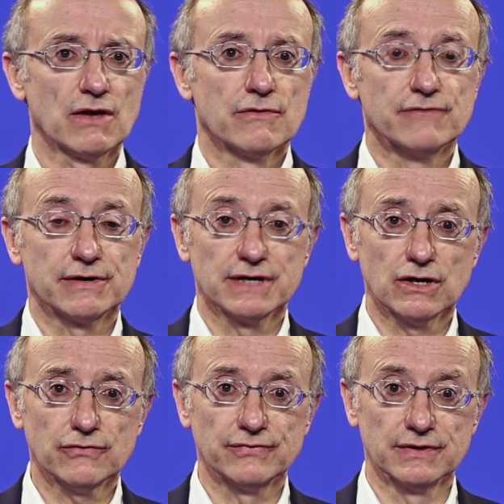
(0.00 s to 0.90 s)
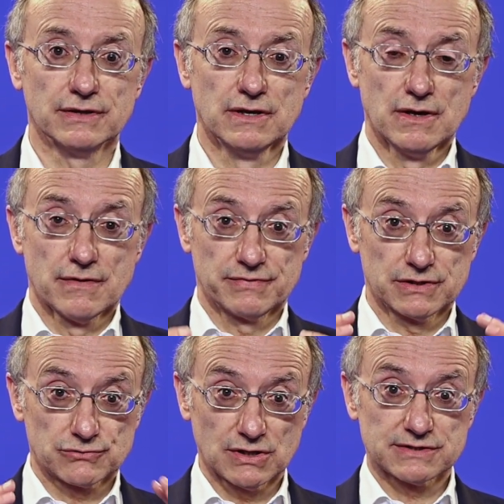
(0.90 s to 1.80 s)
Very often, the
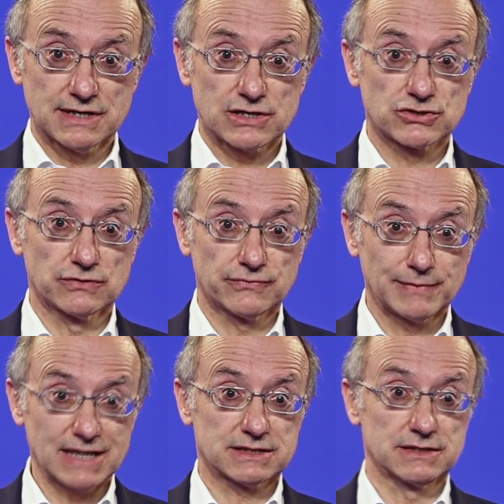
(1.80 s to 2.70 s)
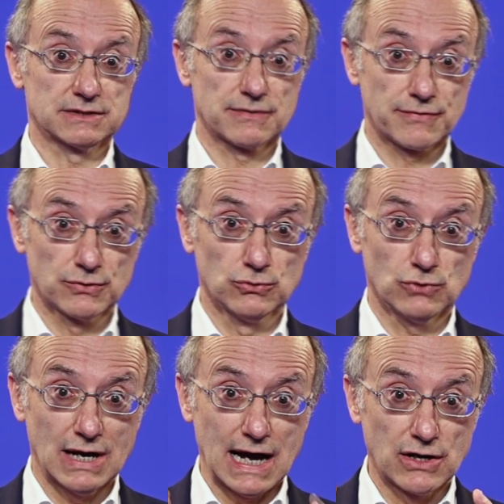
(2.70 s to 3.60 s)
transaction passes through
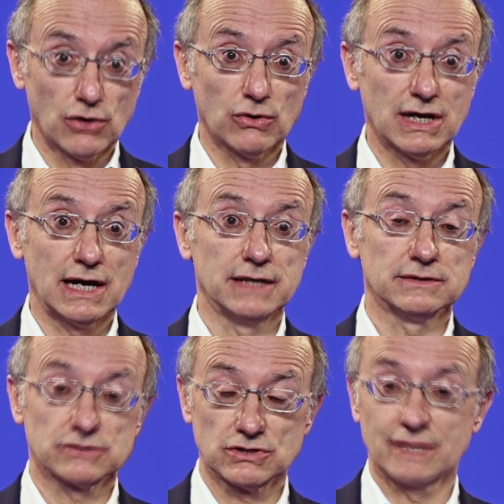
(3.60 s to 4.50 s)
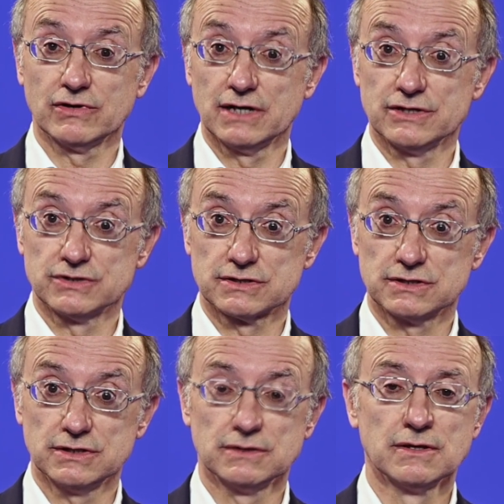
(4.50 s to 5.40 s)
an online travel
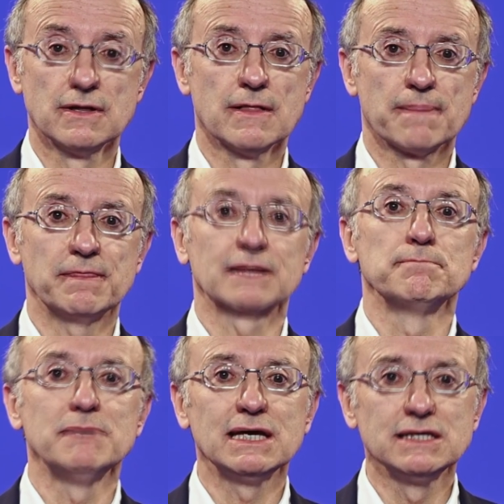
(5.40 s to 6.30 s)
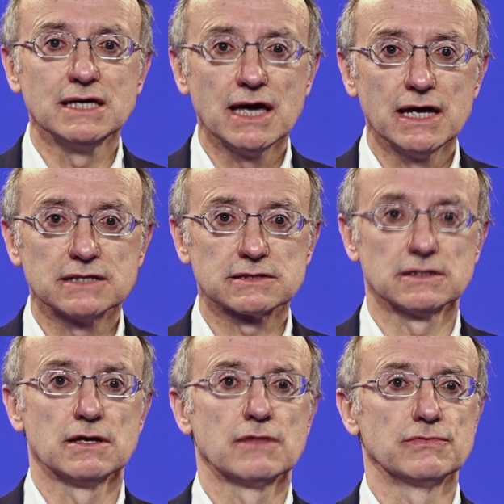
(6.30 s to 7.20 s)
agency that mediates
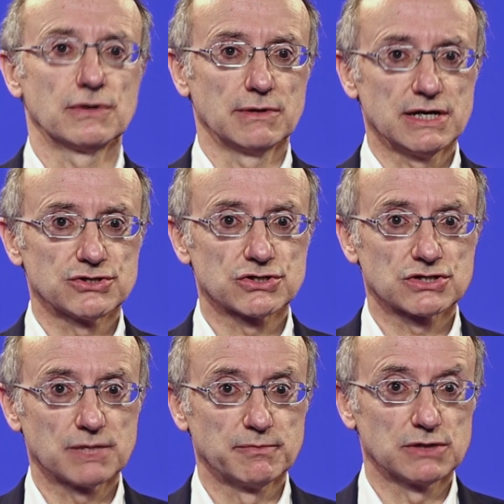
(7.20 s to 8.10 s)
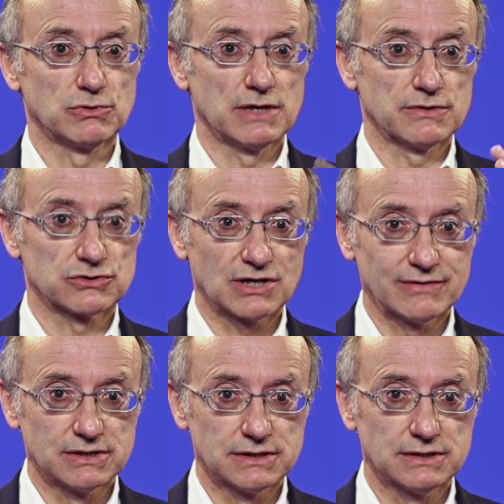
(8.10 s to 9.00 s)
the relationship between the
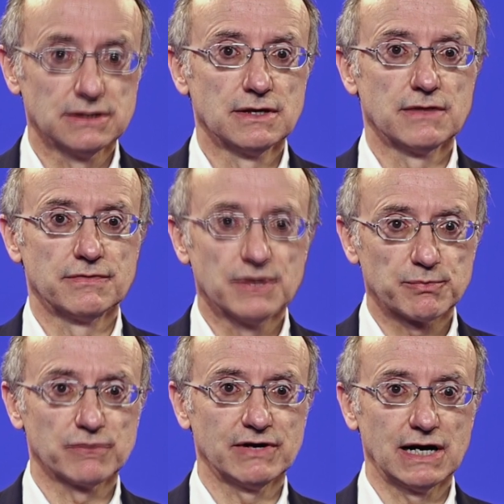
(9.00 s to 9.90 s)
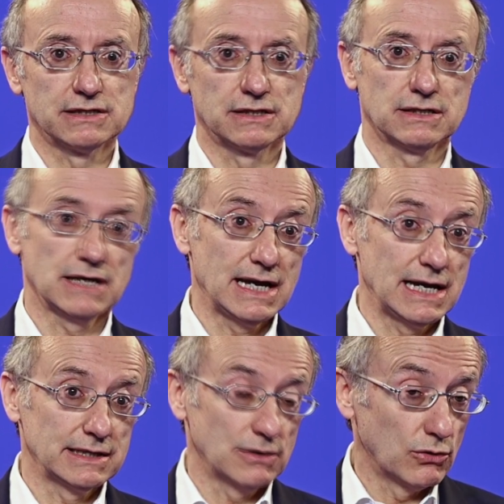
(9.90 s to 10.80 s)
traveler, the provider,
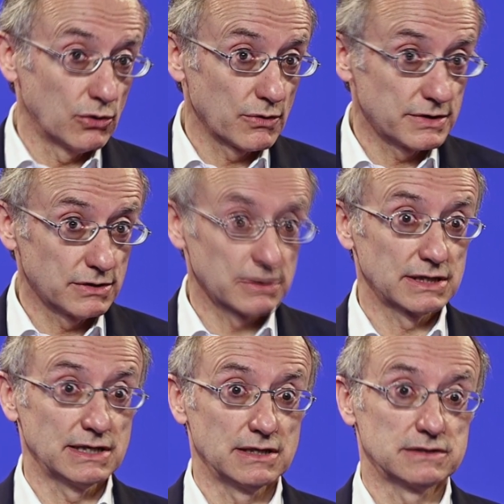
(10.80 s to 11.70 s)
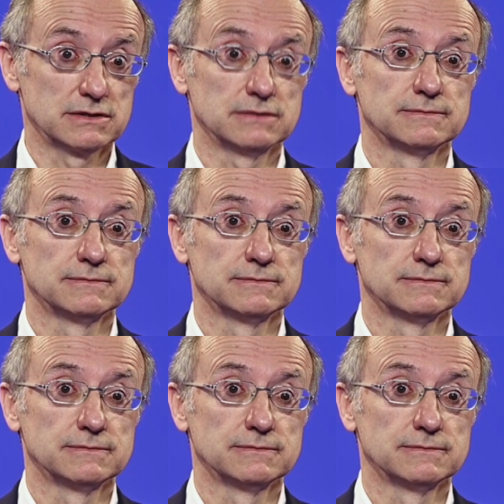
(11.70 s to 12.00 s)
and/or the organizer.